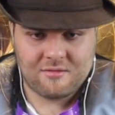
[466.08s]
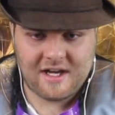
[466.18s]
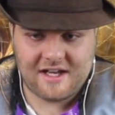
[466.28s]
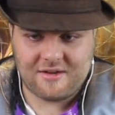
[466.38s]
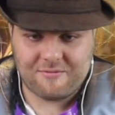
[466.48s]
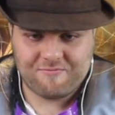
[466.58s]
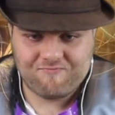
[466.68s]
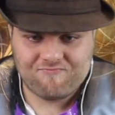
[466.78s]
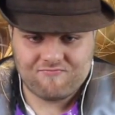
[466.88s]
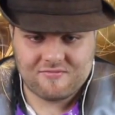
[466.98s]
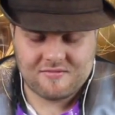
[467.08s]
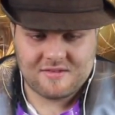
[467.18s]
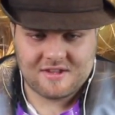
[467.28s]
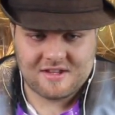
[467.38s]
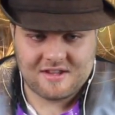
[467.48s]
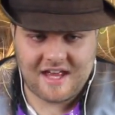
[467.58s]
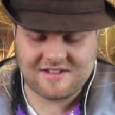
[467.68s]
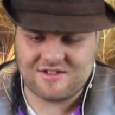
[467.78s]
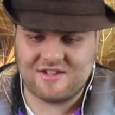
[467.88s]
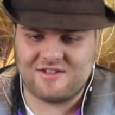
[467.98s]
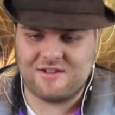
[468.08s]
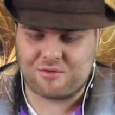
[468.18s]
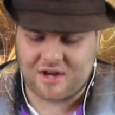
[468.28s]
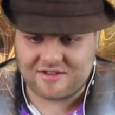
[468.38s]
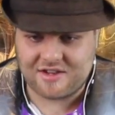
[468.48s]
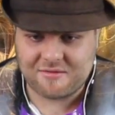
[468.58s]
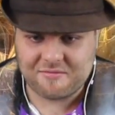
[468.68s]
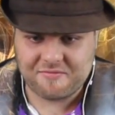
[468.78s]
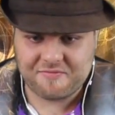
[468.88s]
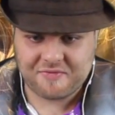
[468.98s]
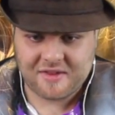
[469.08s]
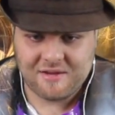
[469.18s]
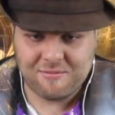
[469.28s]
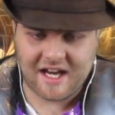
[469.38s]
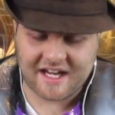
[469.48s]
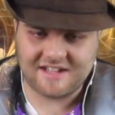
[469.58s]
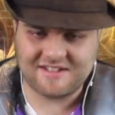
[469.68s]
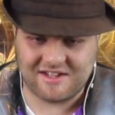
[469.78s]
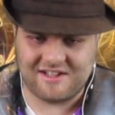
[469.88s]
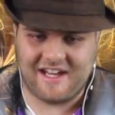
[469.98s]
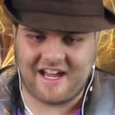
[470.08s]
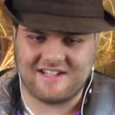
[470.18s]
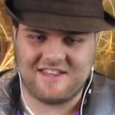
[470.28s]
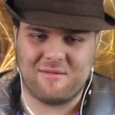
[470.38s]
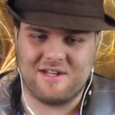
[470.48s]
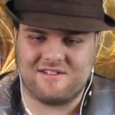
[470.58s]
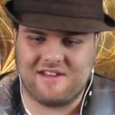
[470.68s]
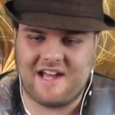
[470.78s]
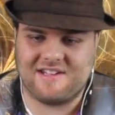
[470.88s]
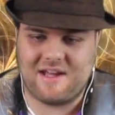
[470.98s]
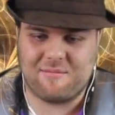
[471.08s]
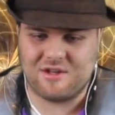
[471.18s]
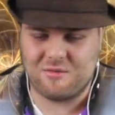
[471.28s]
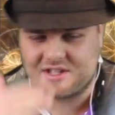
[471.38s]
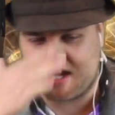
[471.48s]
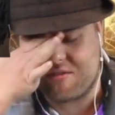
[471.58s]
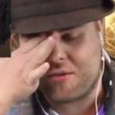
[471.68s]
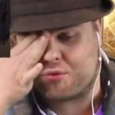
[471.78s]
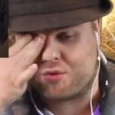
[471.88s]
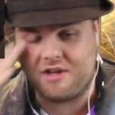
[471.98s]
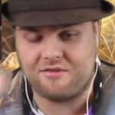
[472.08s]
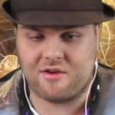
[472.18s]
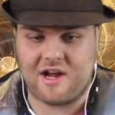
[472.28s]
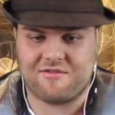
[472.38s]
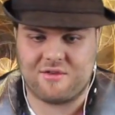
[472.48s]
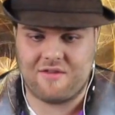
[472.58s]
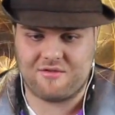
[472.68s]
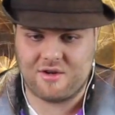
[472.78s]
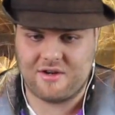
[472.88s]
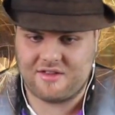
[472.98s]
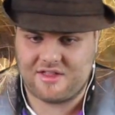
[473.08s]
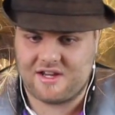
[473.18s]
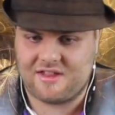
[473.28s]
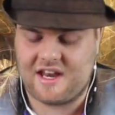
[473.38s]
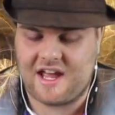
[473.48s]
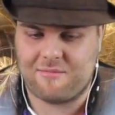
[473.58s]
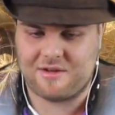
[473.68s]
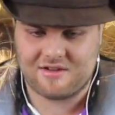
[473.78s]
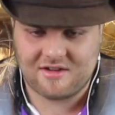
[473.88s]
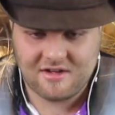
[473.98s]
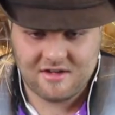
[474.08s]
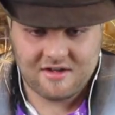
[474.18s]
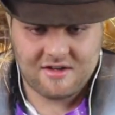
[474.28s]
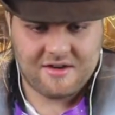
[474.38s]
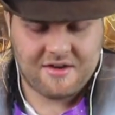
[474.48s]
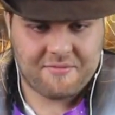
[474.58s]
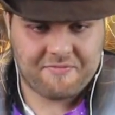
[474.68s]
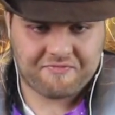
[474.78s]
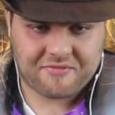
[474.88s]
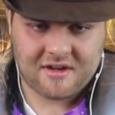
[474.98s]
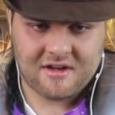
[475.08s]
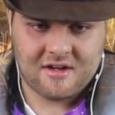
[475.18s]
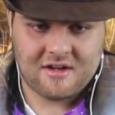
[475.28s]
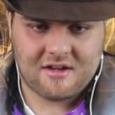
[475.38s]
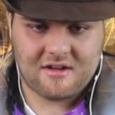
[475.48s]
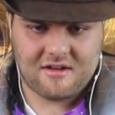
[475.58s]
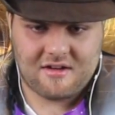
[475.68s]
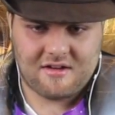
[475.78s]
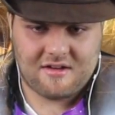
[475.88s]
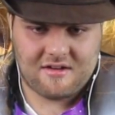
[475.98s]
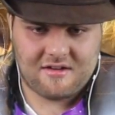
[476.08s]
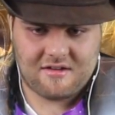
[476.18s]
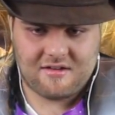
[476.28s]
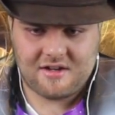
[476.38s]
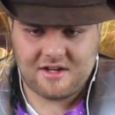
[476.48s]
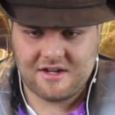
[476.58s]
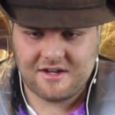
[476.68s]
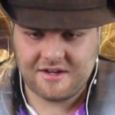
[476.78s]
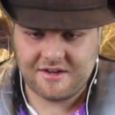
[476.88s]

well, is that's just depressing. Okay, but I guess the I, I, guess that means last episode was kind of a breather after after everything that happened. I think it would be best if we had some time to uh, ourselves.